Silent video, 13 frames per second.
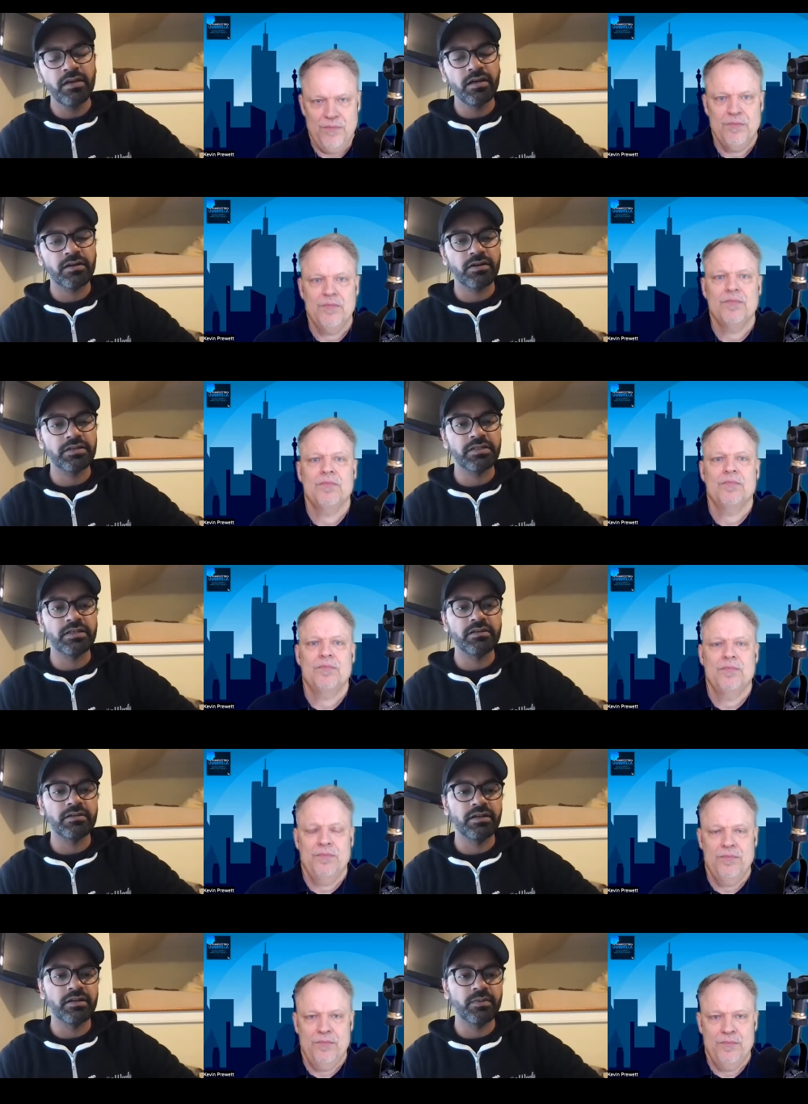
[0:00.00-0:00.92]
Speaker 1: across the
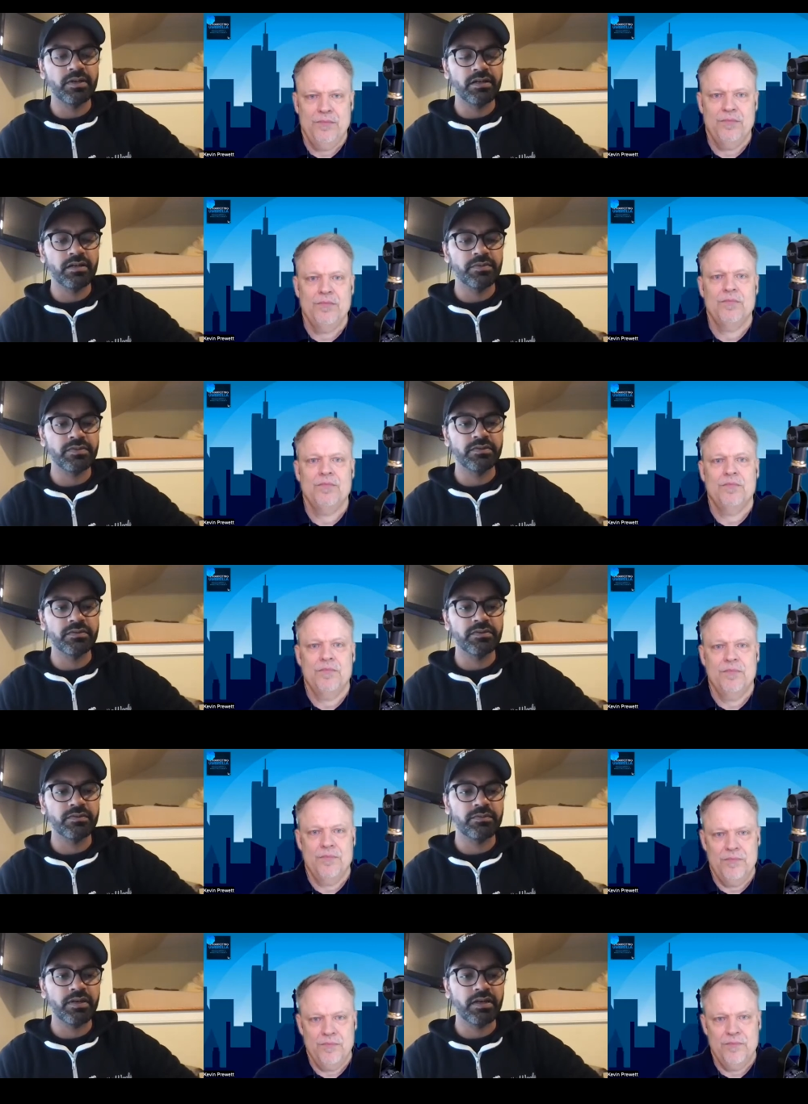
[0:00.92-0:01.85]
internet when it comes to
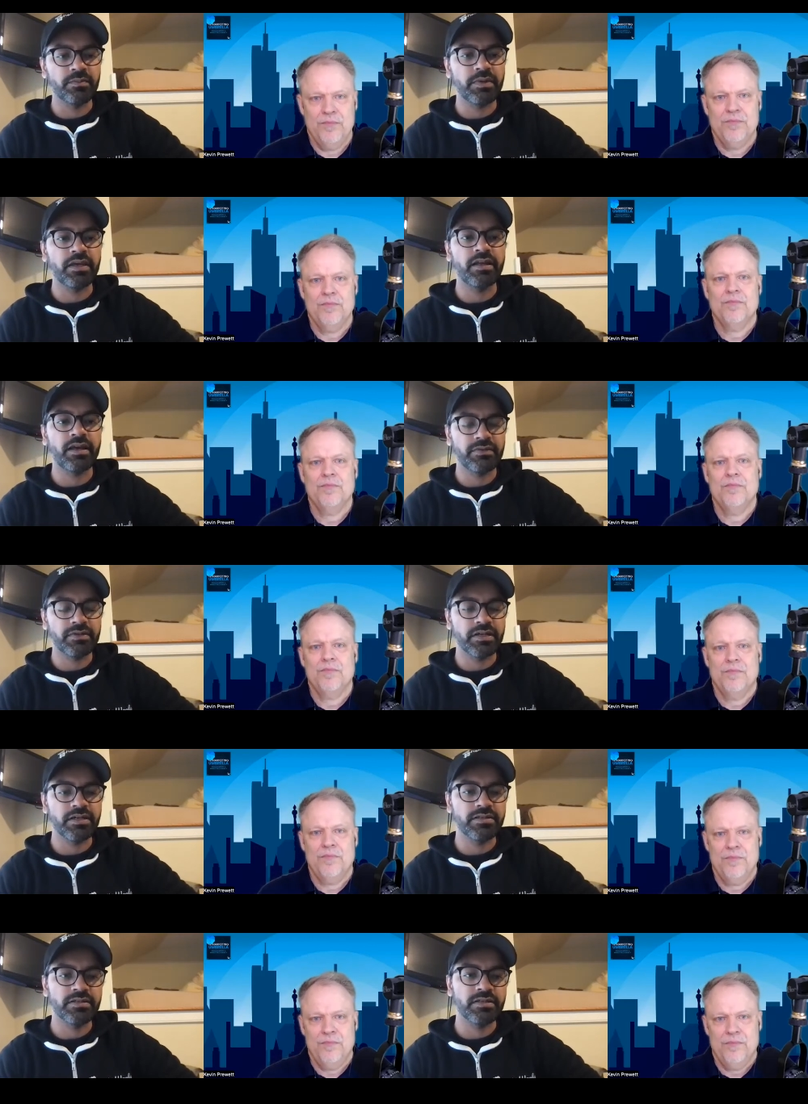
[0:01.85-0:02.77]
uh, paid advertising.